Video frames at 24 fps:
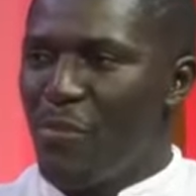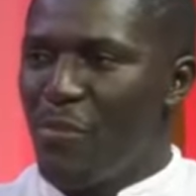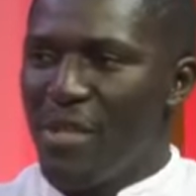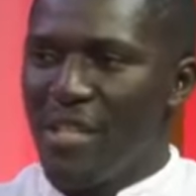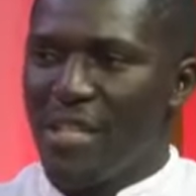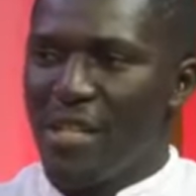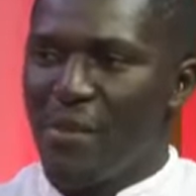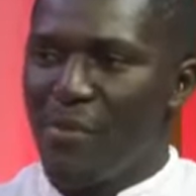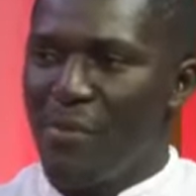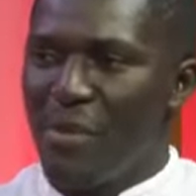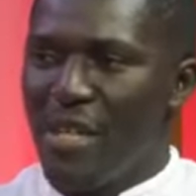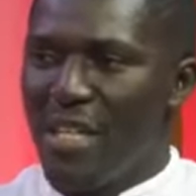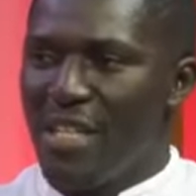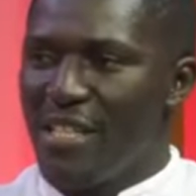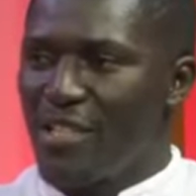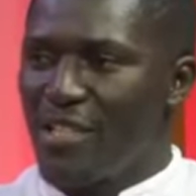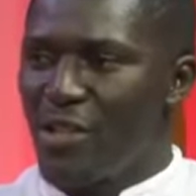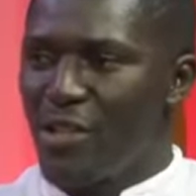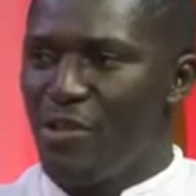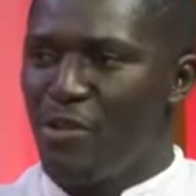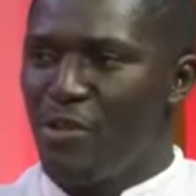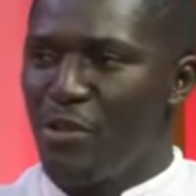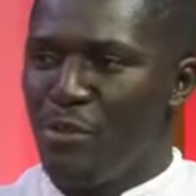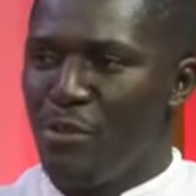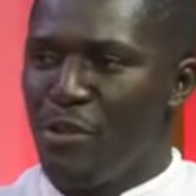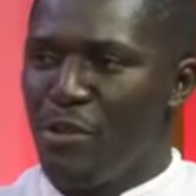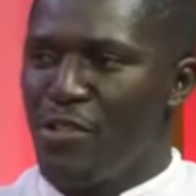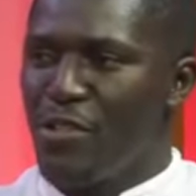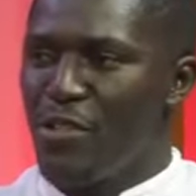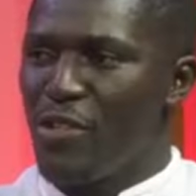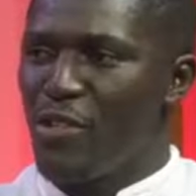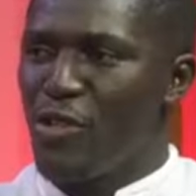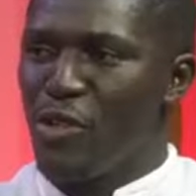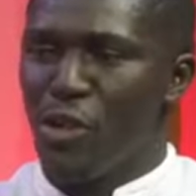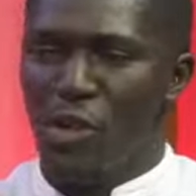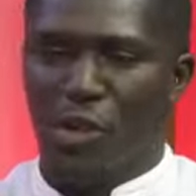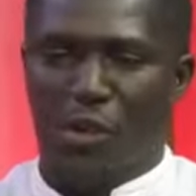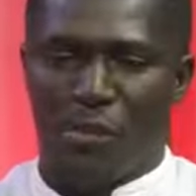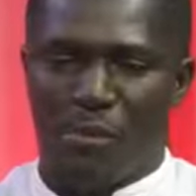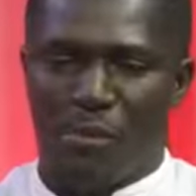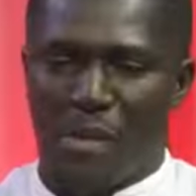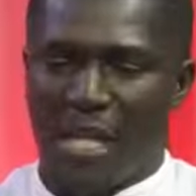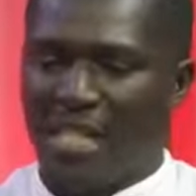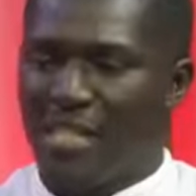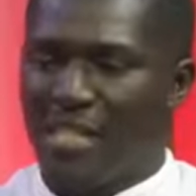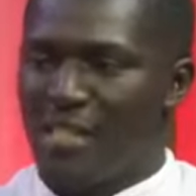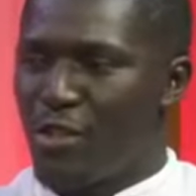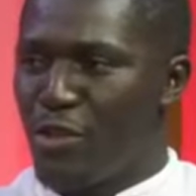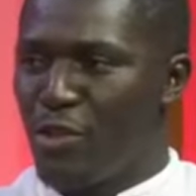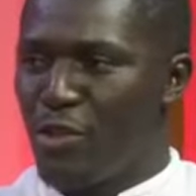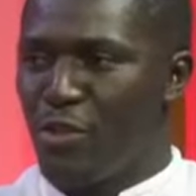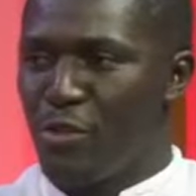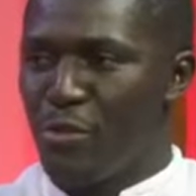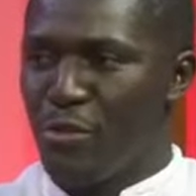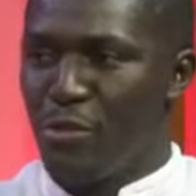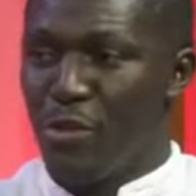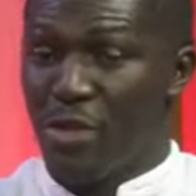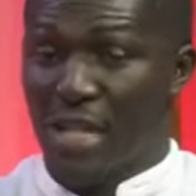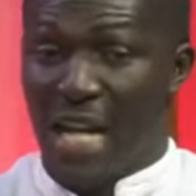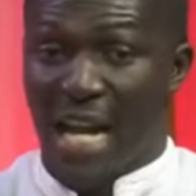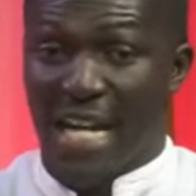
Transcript: Peter made his contribution. John made his contribution.